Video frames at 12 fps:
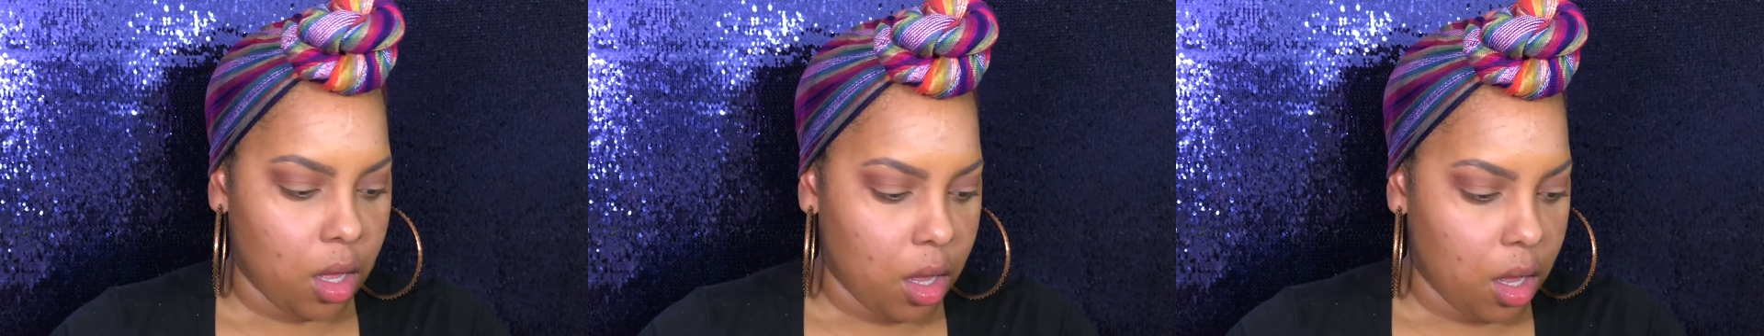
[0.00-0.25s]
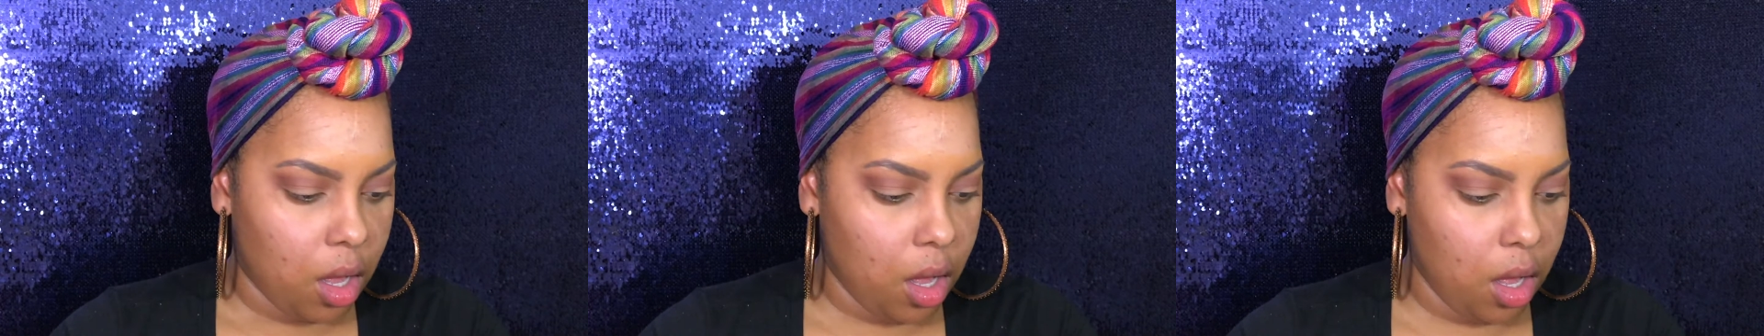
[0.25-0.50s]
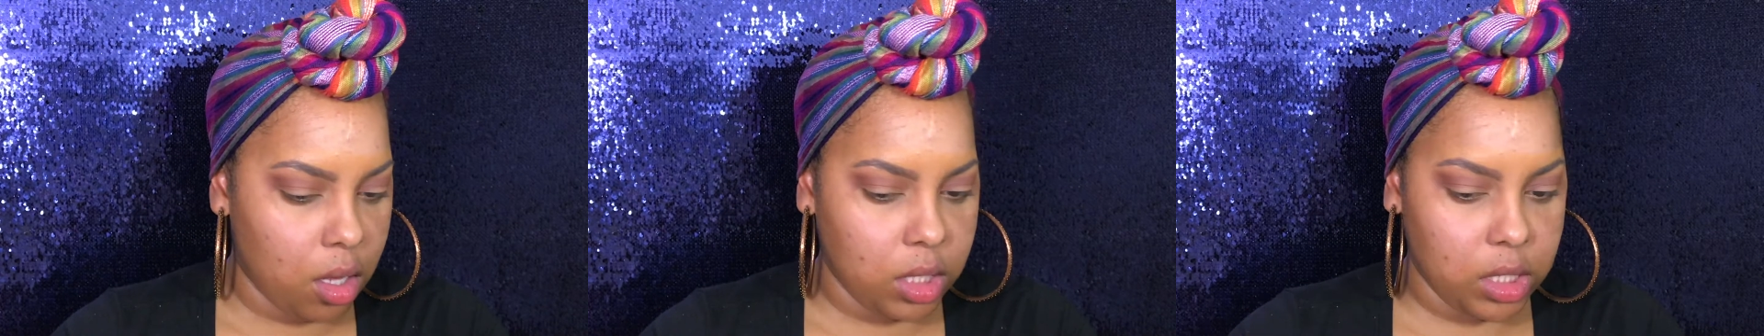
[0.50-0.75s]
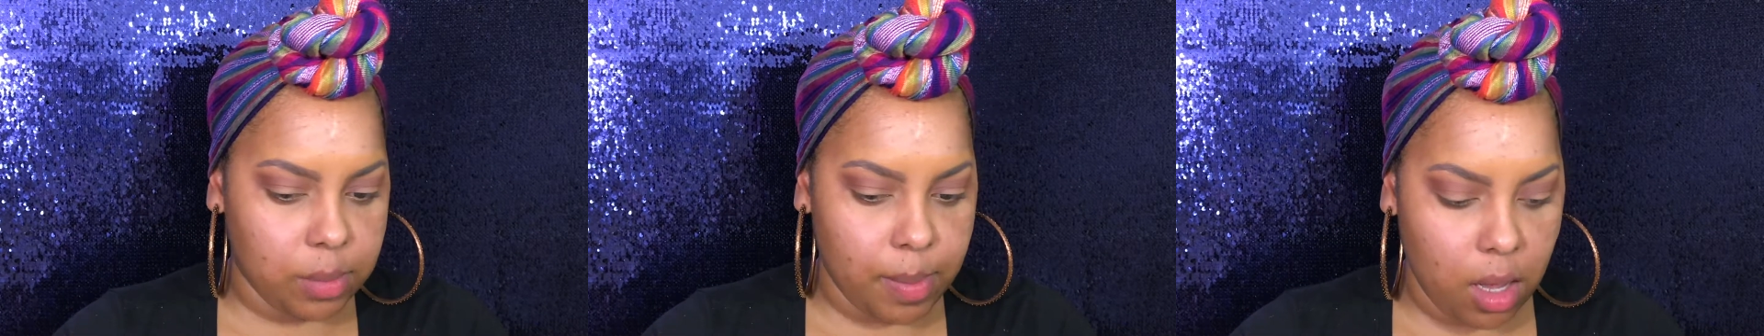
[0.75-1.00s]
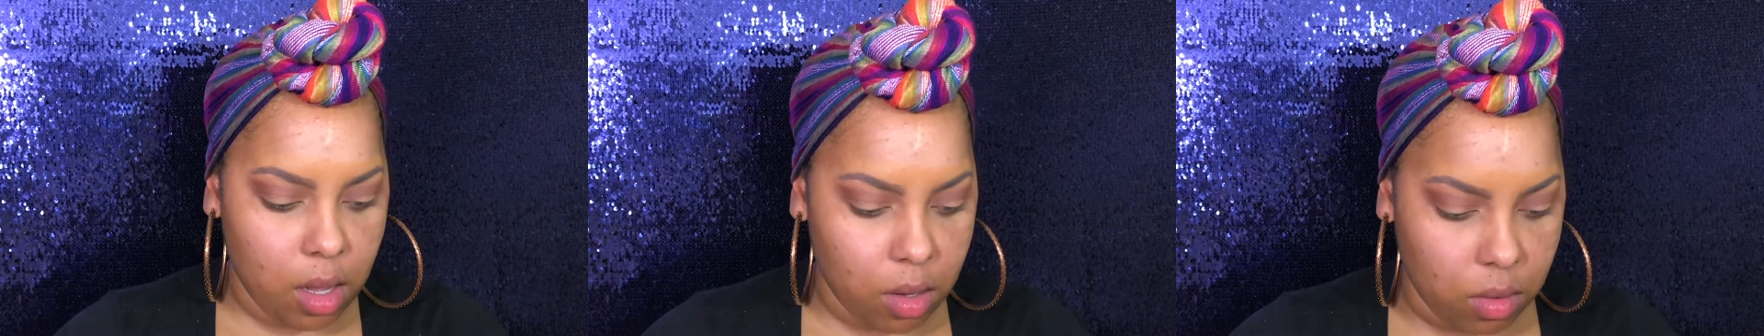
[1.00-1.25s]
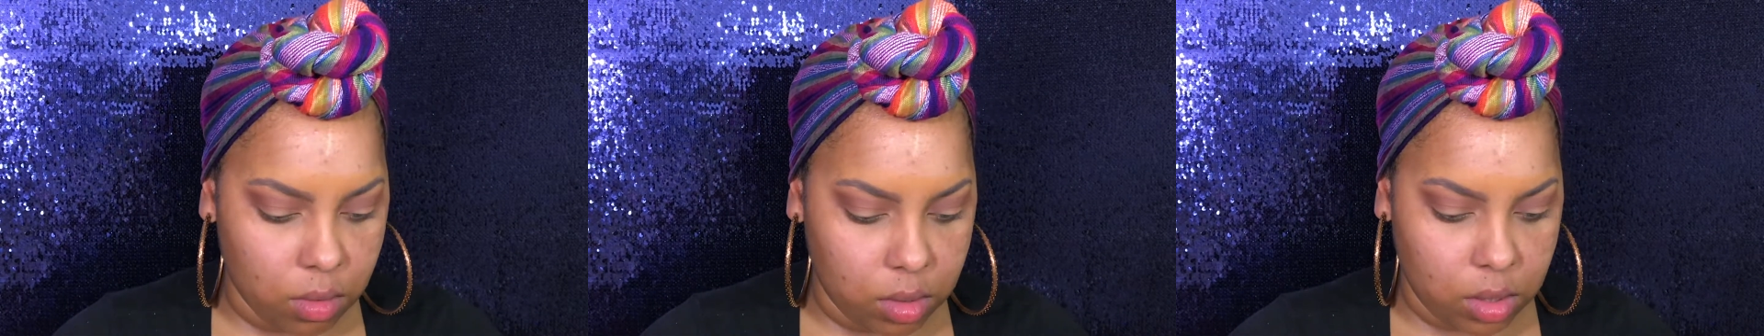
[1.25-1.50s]
Holy
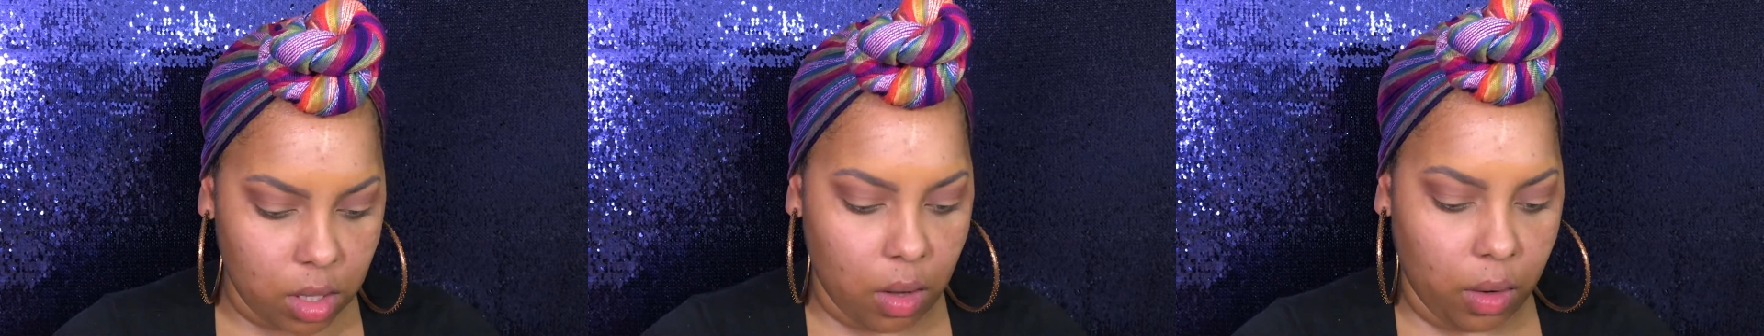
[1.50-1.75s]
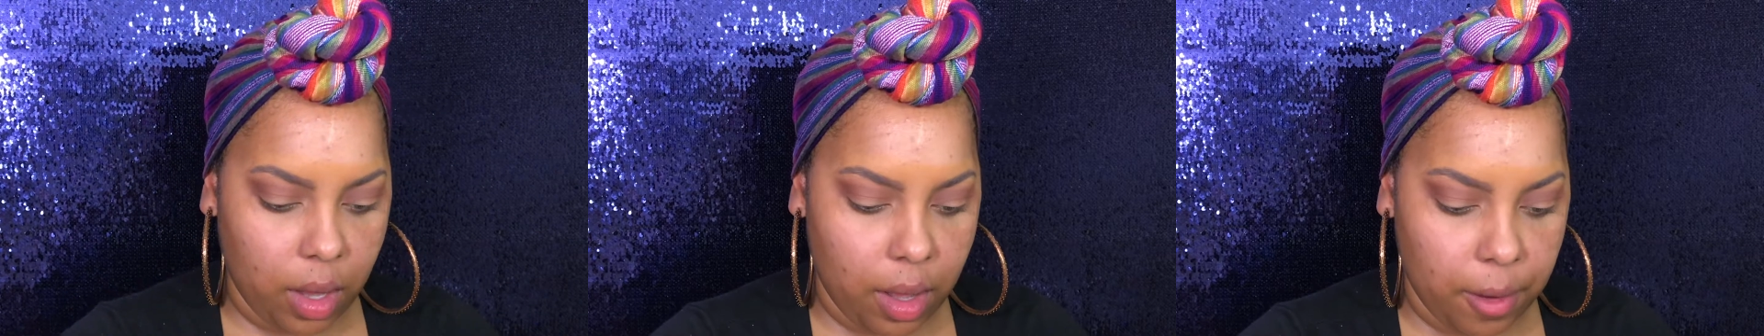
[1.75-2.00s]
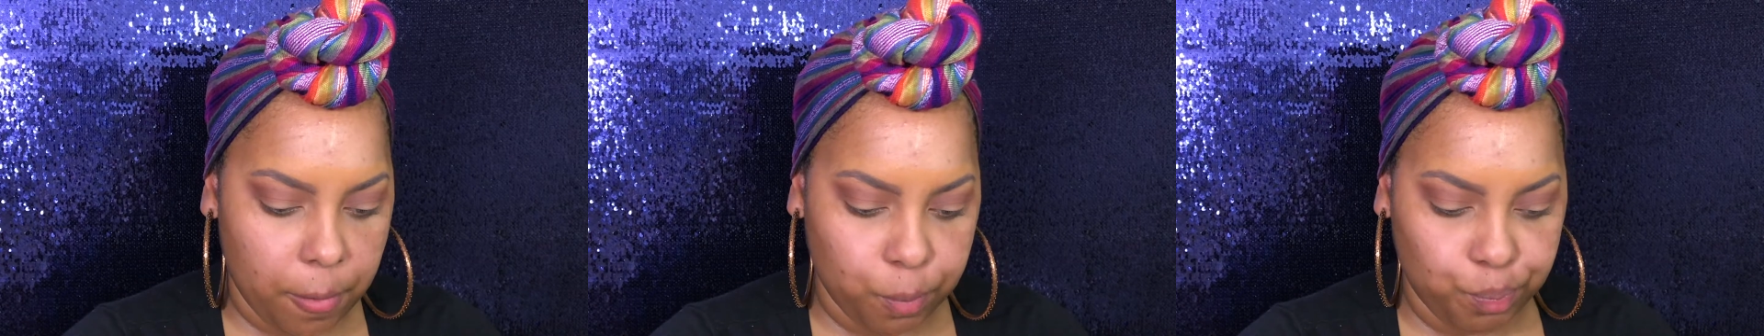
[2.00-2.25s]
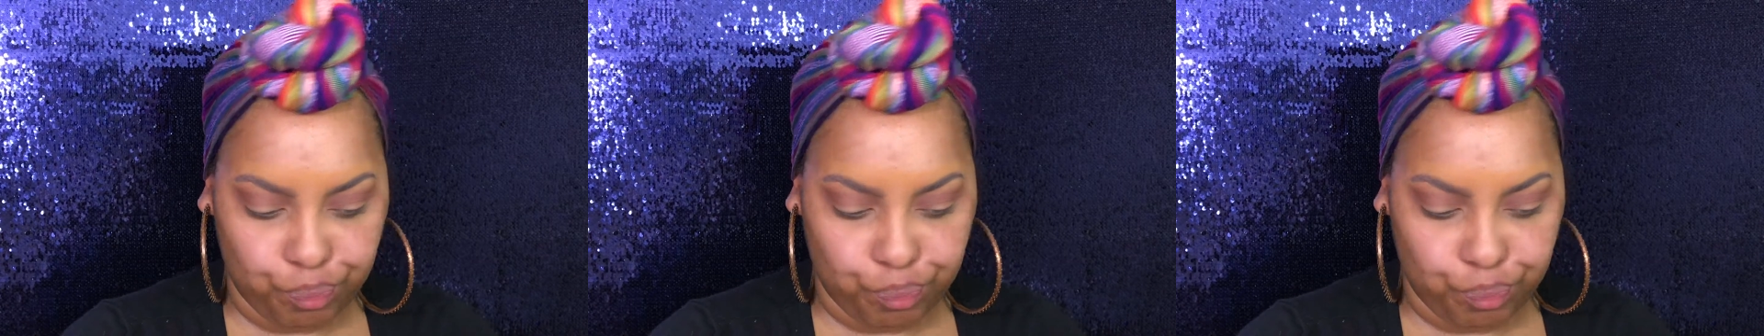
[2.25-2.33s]
smokes. Okay.